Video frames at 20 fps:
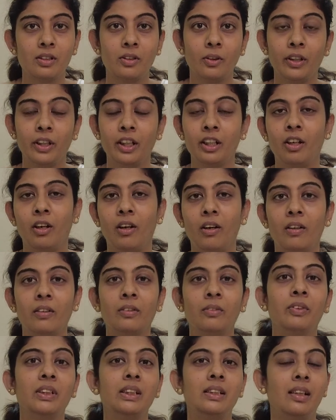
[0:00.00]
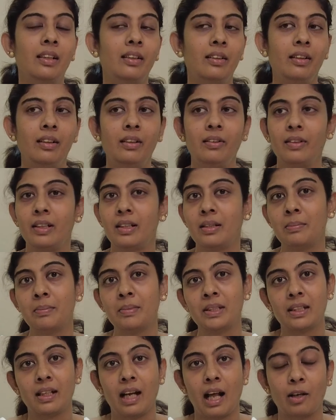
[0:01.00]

going on with terrariums and